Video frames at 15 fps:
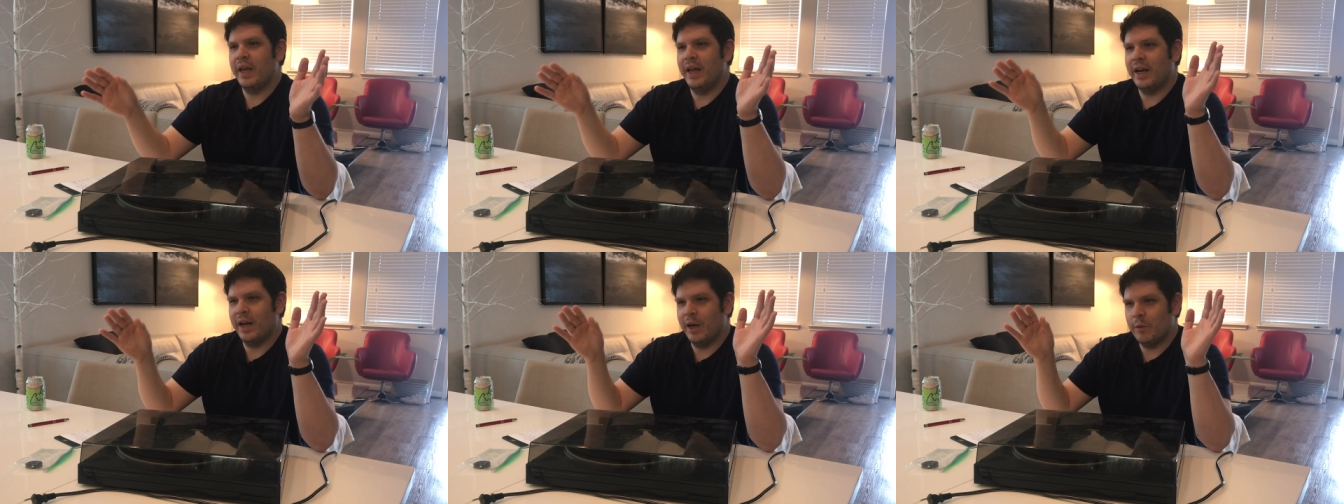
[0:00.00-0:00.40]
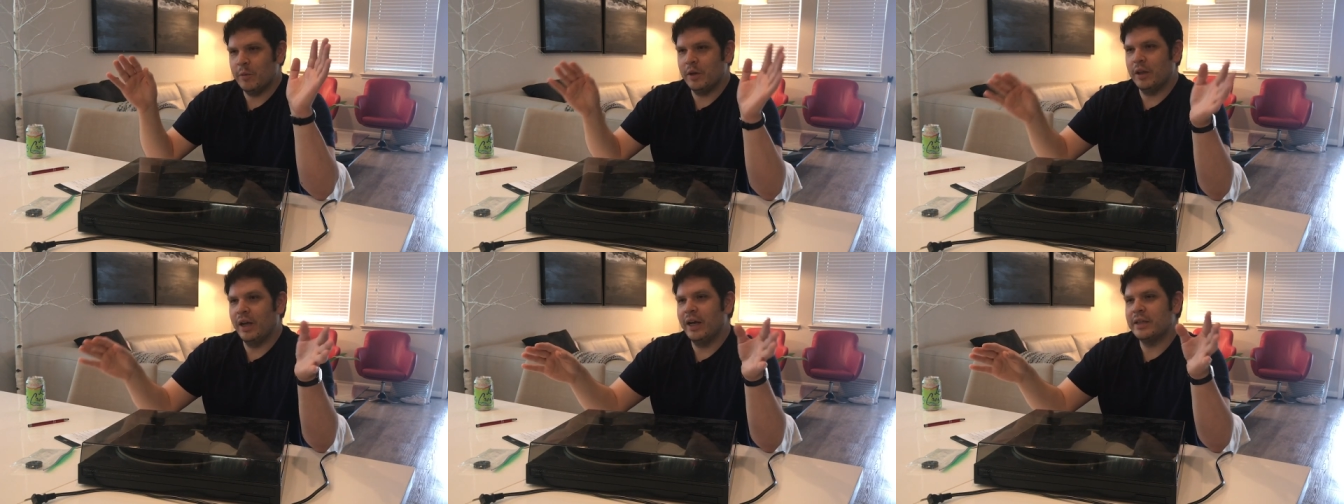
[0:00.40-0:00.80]
And I
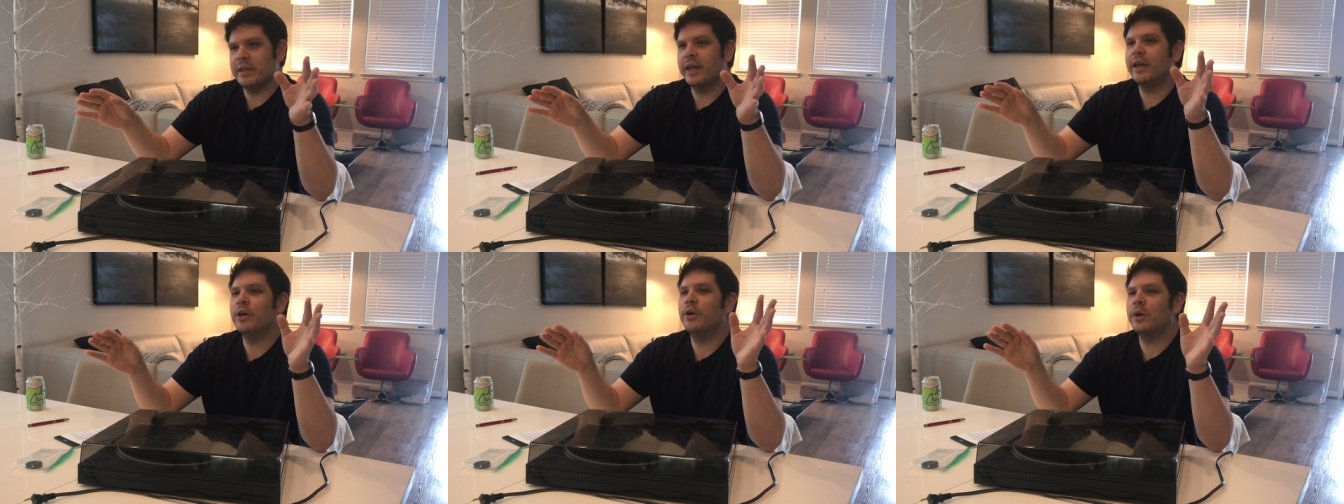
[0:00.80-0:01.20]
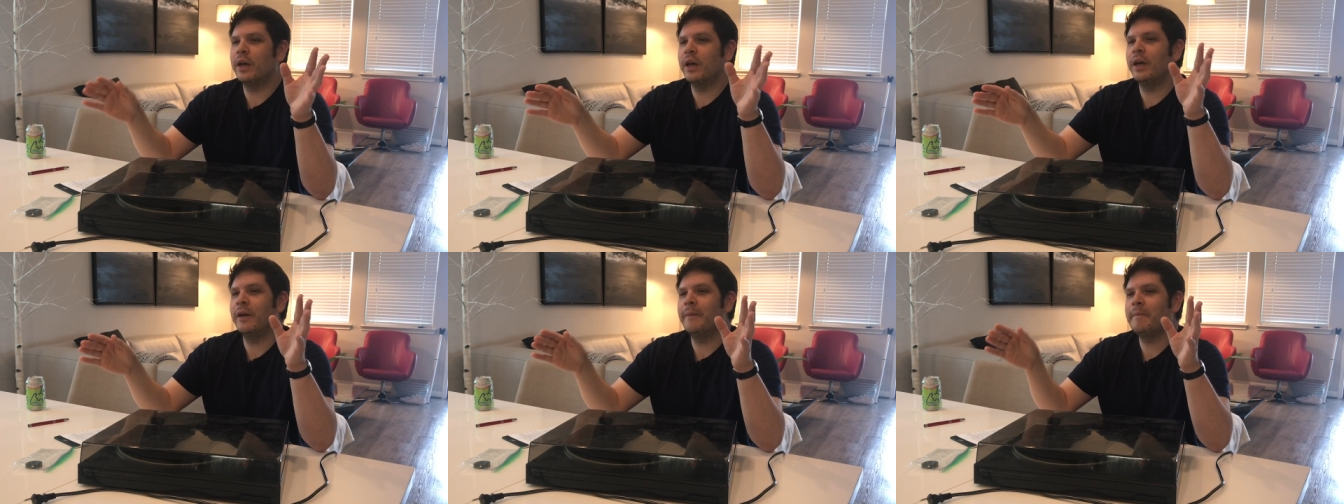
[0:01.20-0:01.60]
realized like,
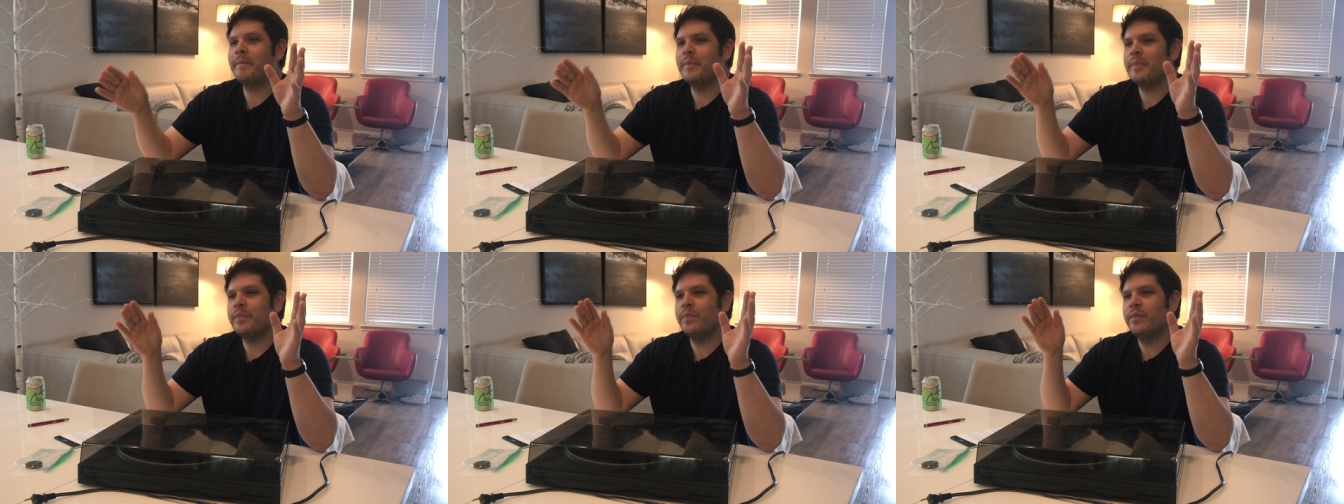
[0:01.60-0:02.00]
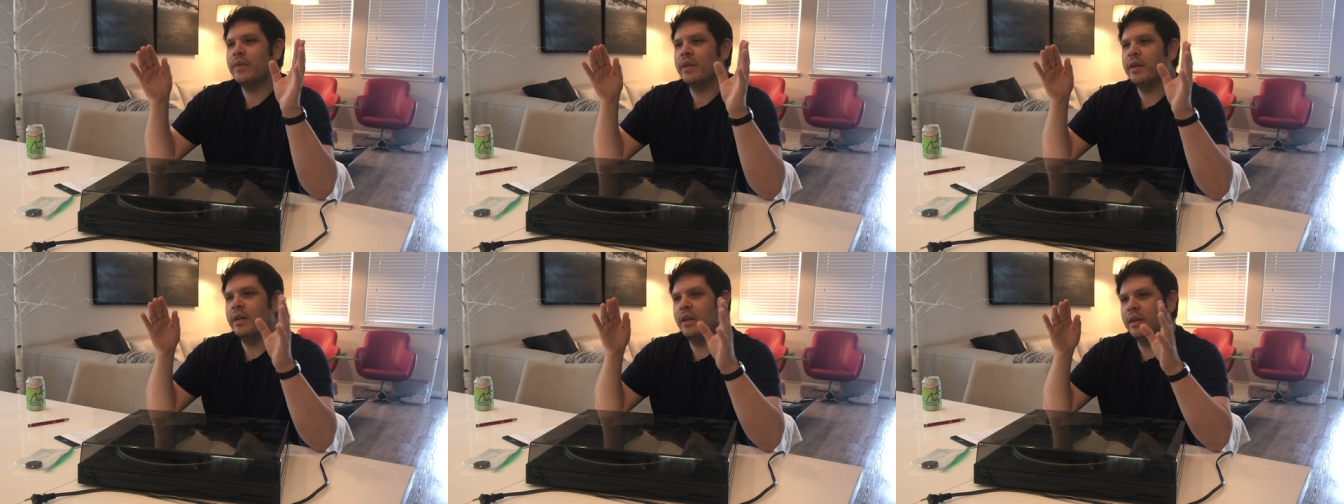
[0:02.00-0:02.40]
okay,
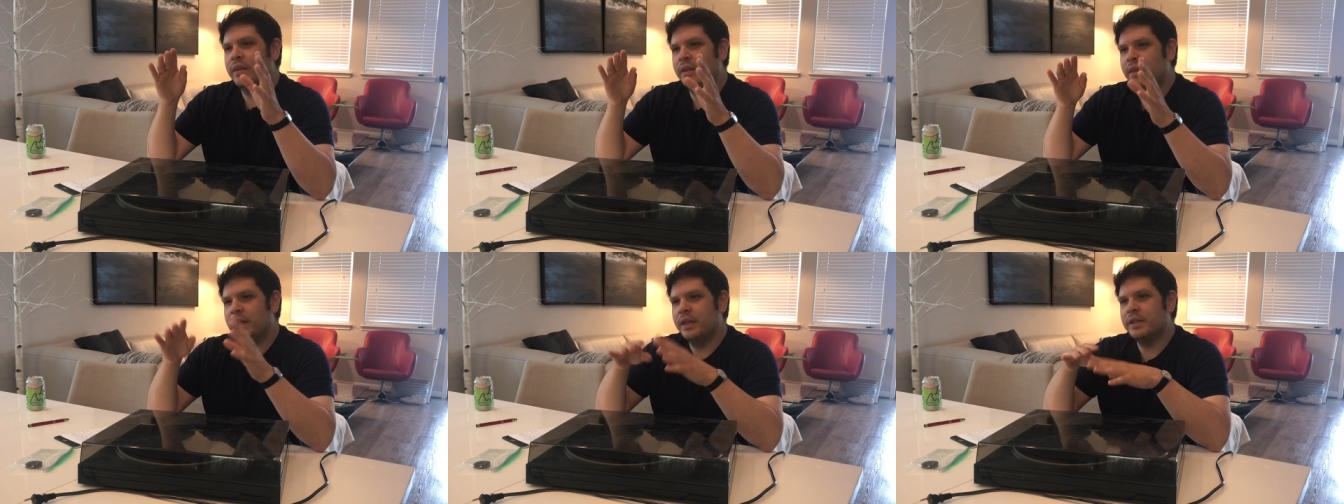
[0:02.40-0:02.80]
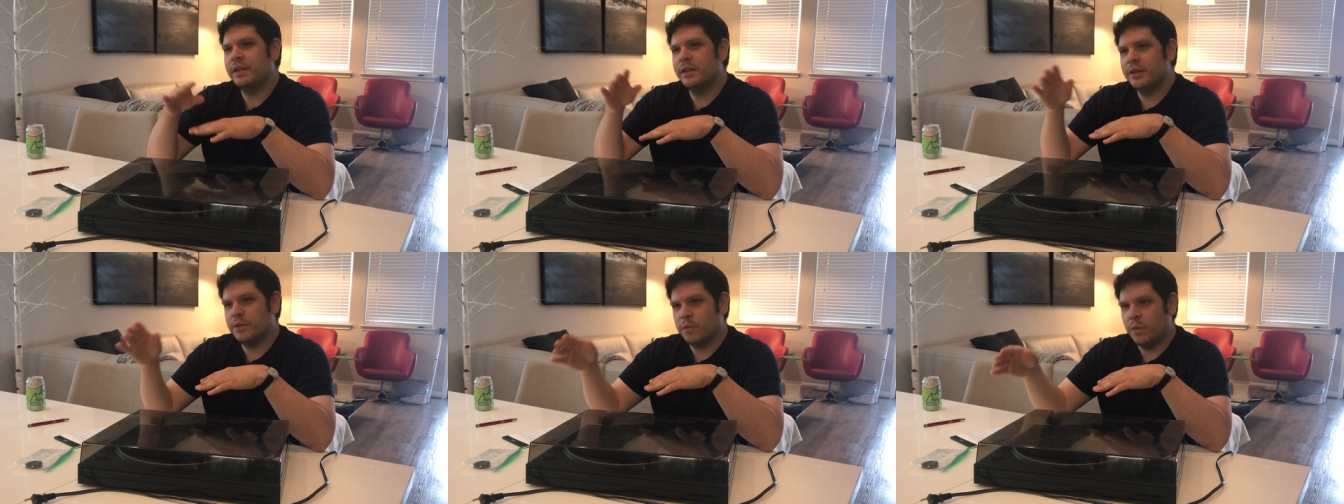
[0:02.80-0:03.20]
this
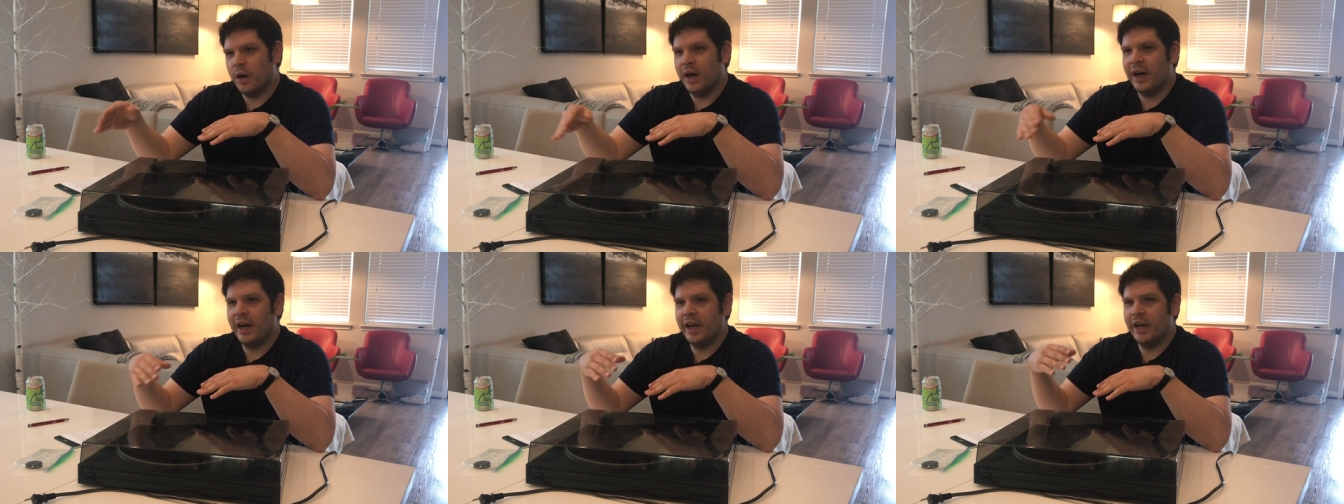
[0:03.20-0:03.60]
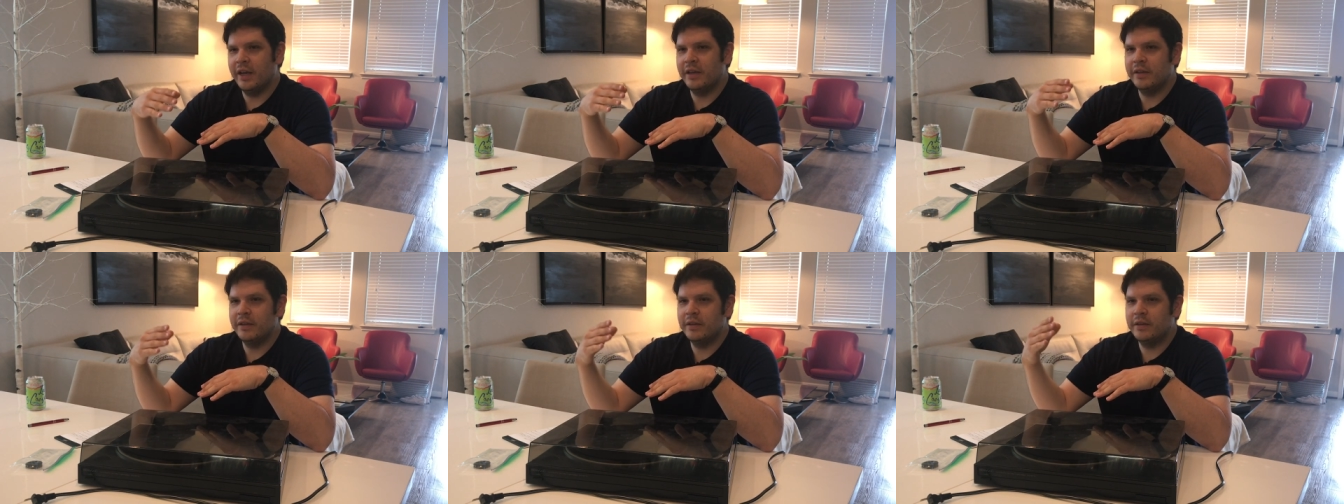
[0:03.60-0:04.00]
is
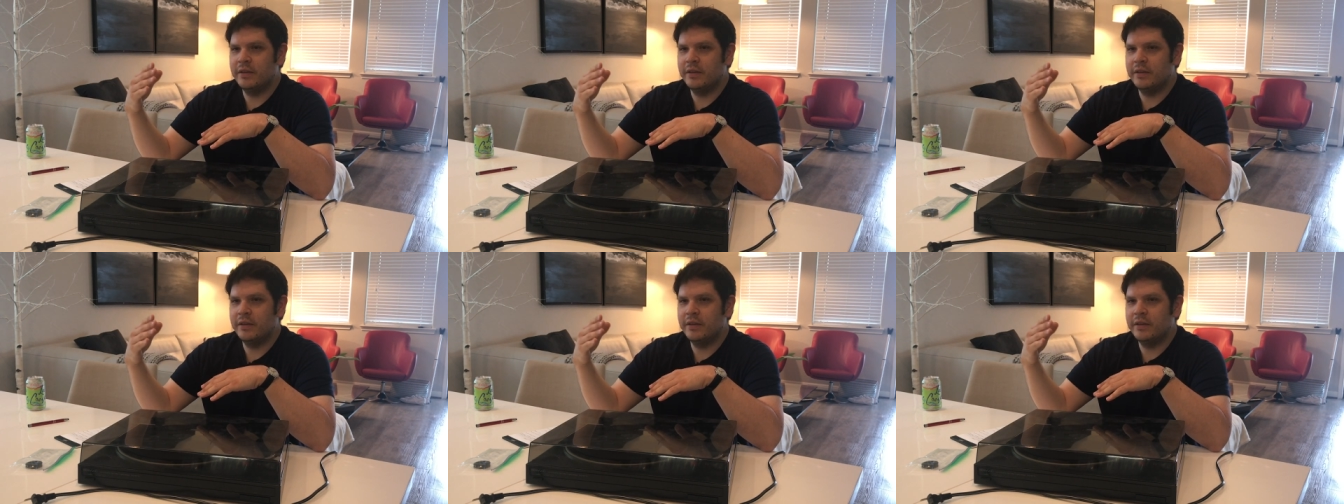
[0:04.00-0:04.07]
why